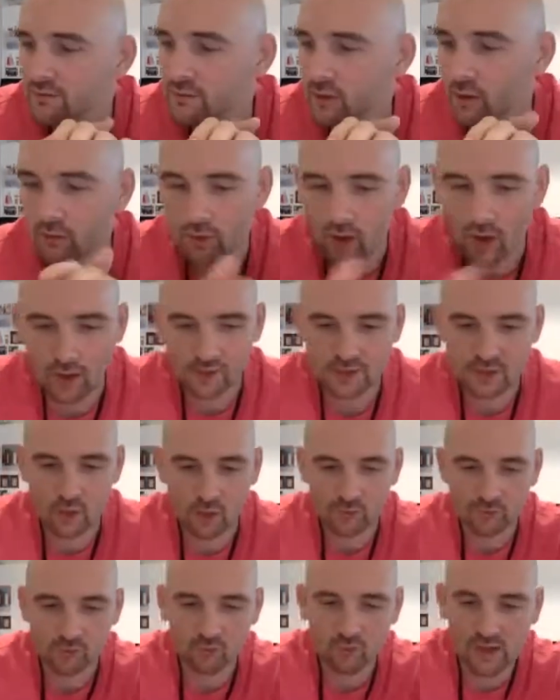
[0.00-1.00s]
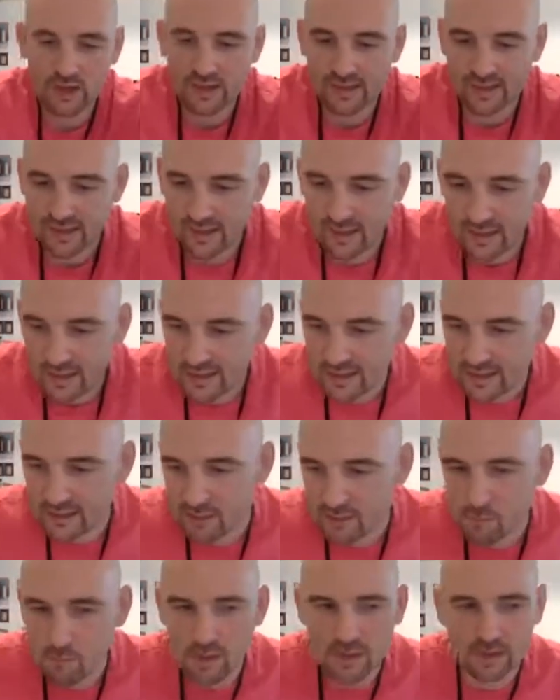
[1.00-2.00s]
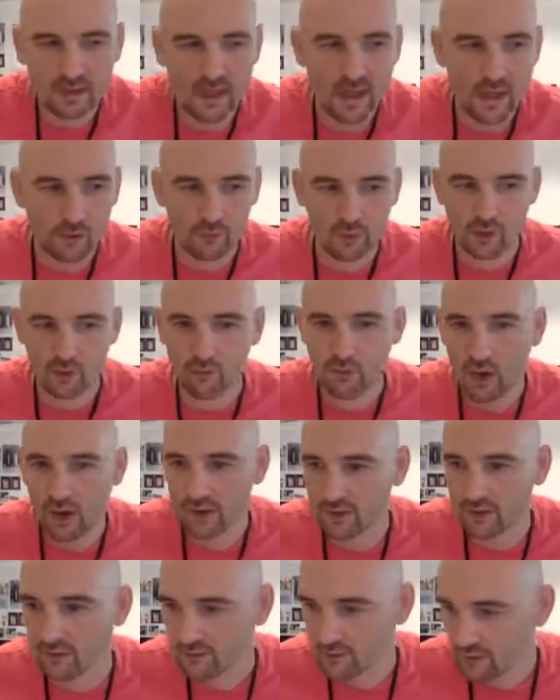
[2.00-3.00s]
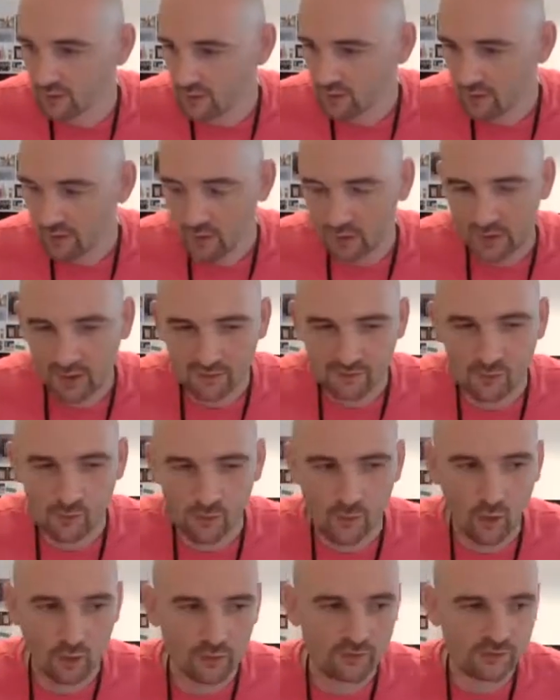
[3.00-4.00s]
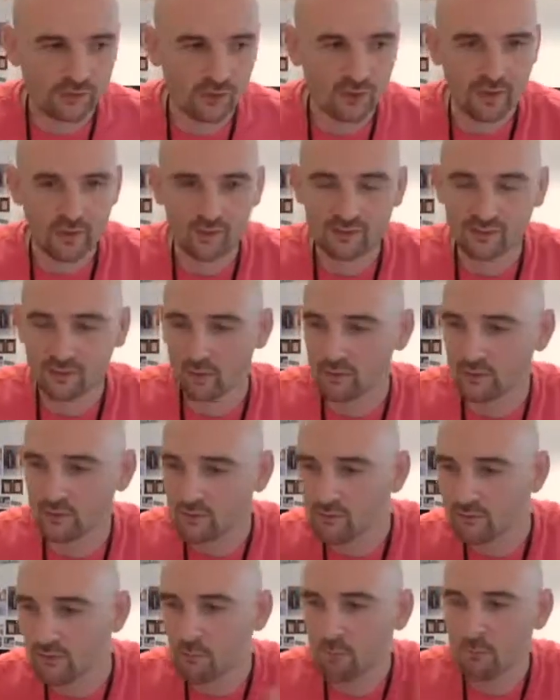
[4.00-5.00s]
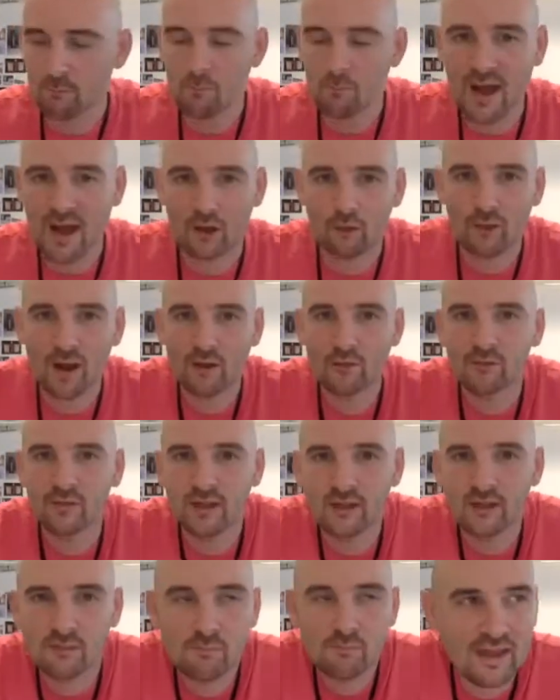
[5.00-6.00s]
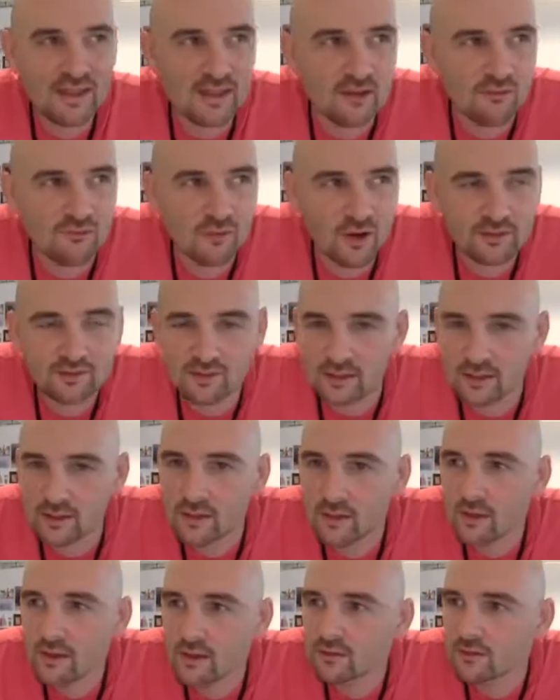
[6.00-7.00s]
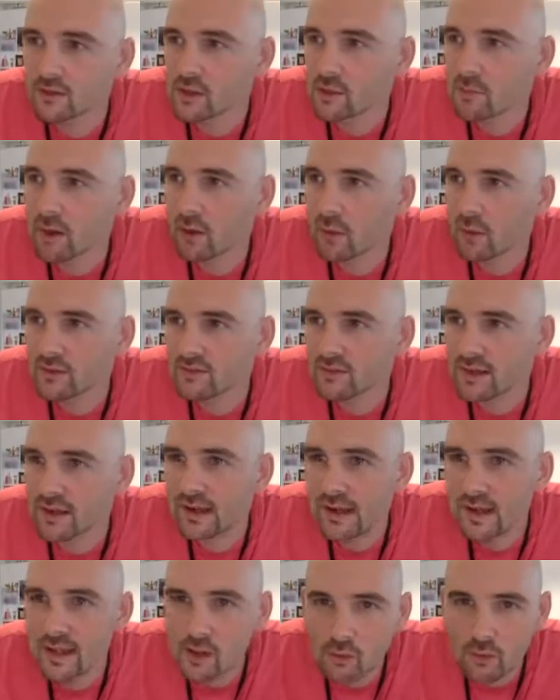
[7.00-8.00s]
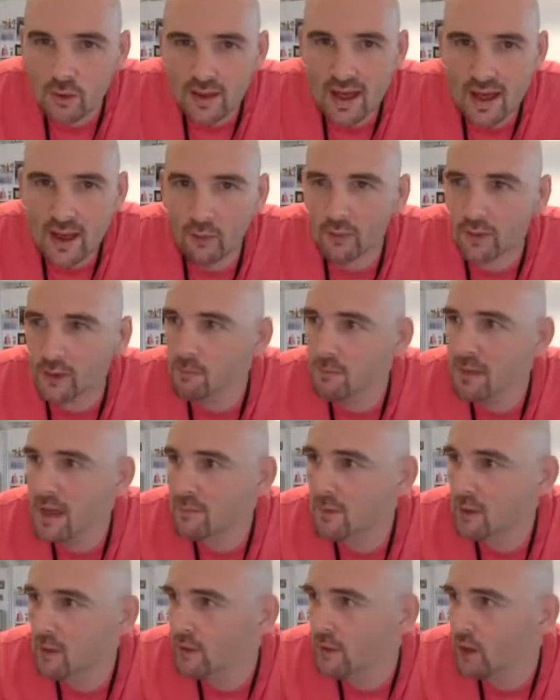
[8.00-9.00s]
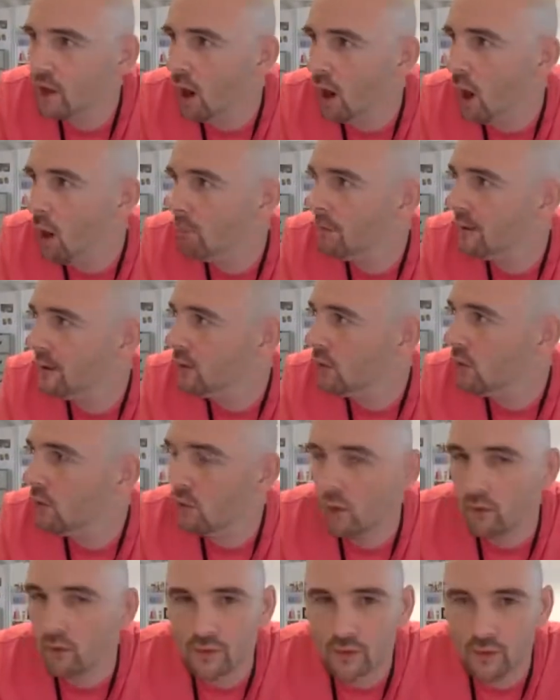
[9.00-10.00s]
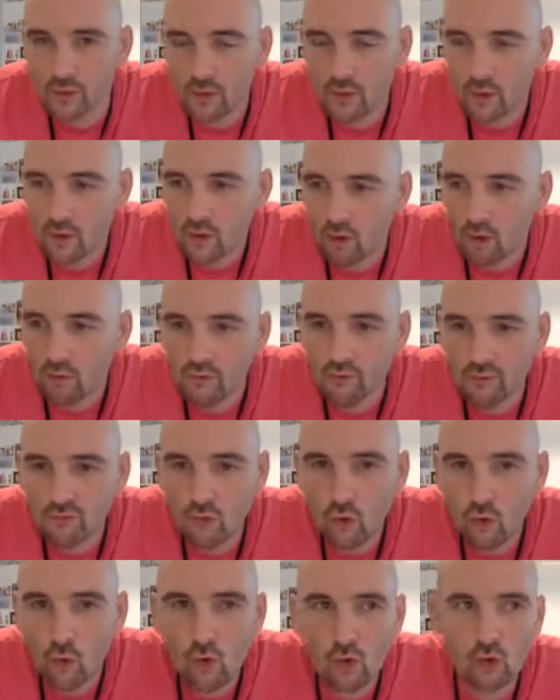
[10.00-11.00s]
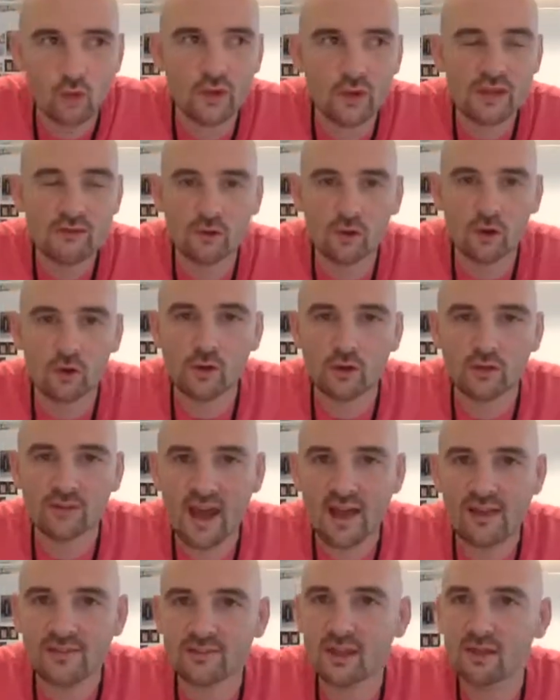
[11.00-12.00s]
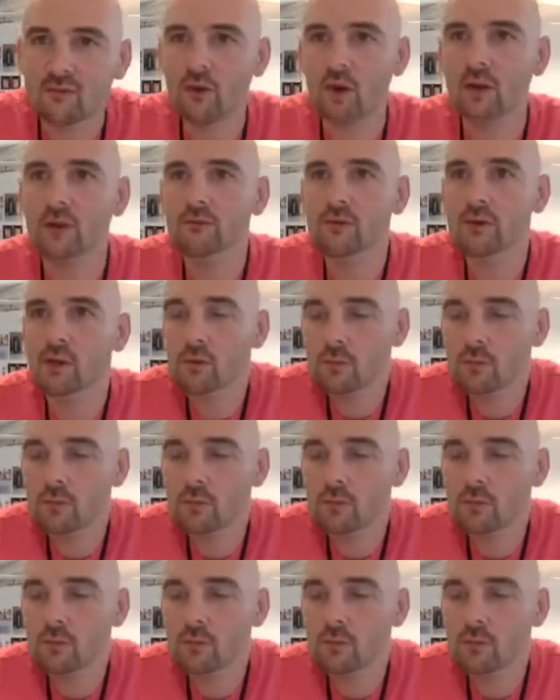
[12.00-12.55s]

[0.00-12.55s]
So I chose a really clean, big area that I could do it on. So the background didn't make it fussy. So you might want to clear an area, maybe on the carpet or on the floor, or even on your desk in front of you.